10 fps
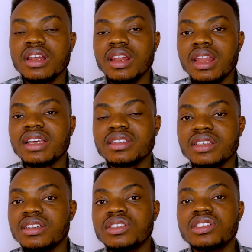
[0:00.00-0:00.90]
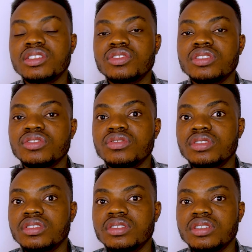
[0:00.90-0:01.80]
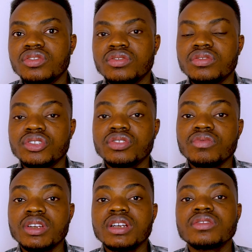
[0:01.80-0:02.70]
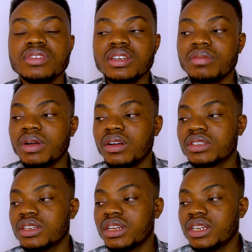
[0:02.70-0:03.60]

like I said in the introduction, we are talking about